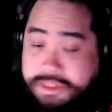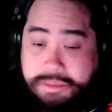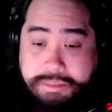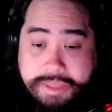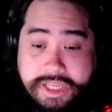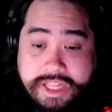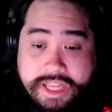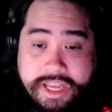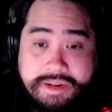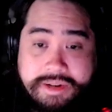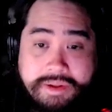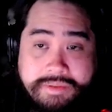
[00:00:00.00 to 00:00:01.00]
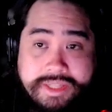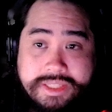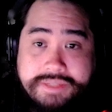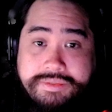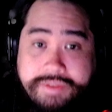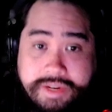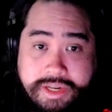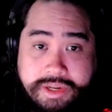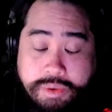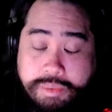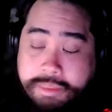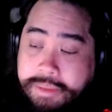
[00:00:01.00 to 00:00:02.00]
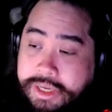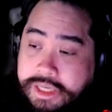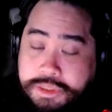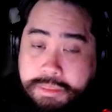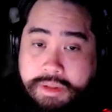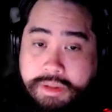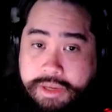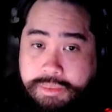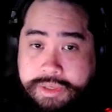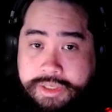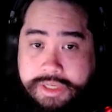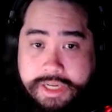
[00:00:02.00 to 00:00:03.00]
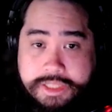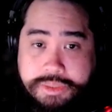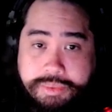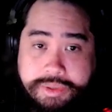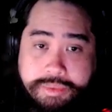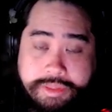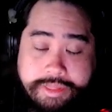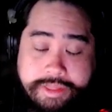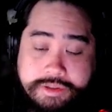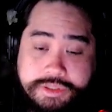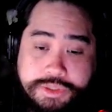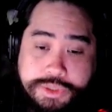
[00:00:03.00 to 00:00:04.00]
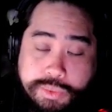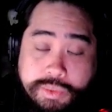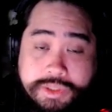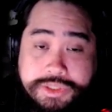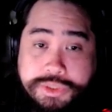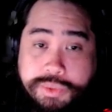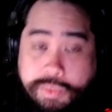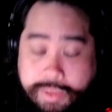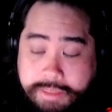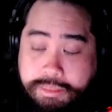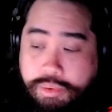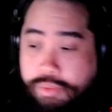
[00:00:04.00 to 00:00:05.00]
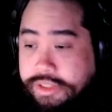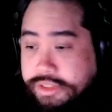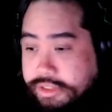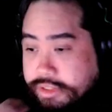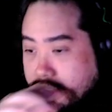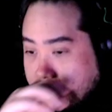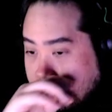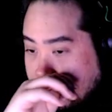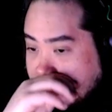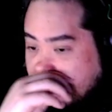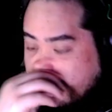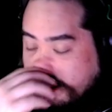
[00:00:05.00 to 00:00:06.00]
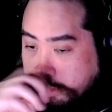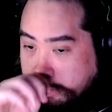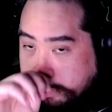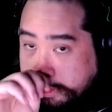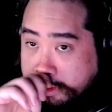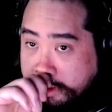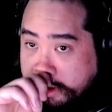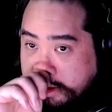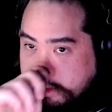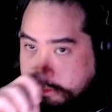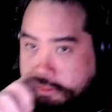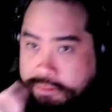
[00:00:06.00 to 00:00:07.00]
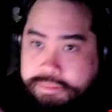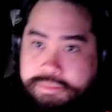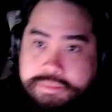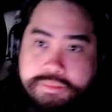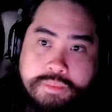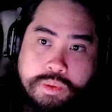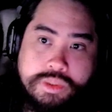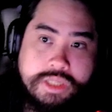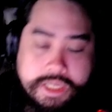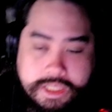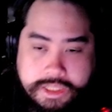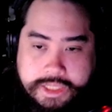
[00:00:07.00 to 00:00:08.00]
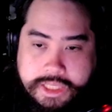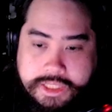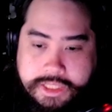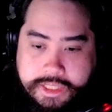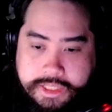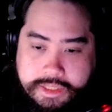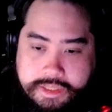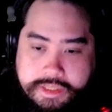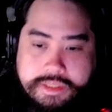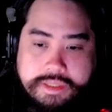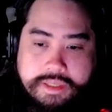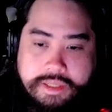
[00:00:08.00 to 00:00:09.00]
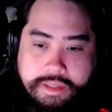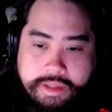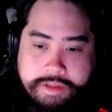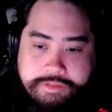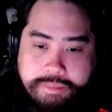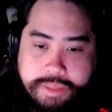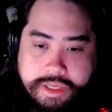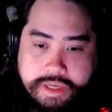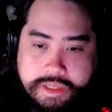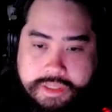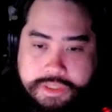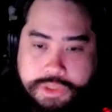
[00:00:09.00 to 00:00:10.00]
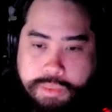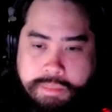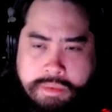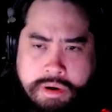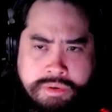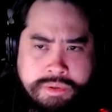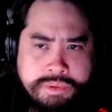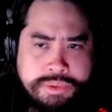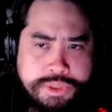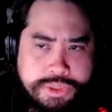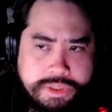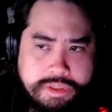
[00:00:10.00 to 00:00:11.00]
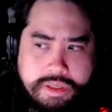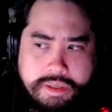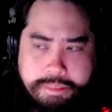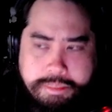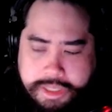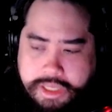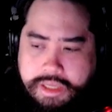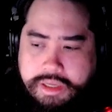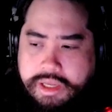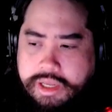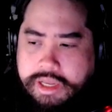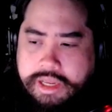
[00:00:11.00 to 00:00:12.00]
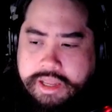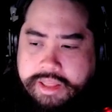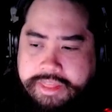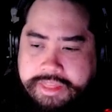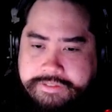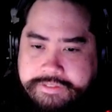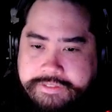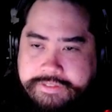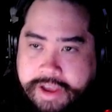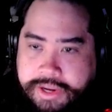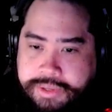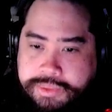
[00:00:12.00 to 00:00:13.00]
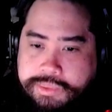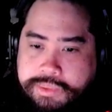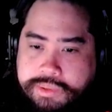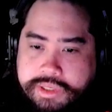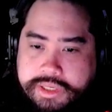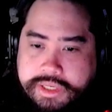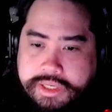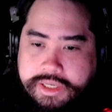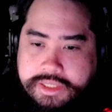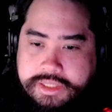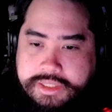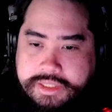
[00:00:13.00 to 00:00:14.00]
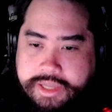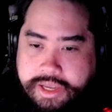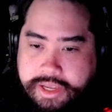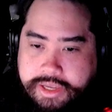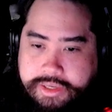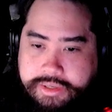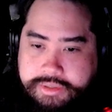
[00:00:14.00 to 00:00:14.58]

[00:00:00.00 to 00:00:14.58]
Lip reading: be the end of this video. We made it to Plat 1 at 21,220 points with most likely 10 tickets left because tomorrow should be the final day.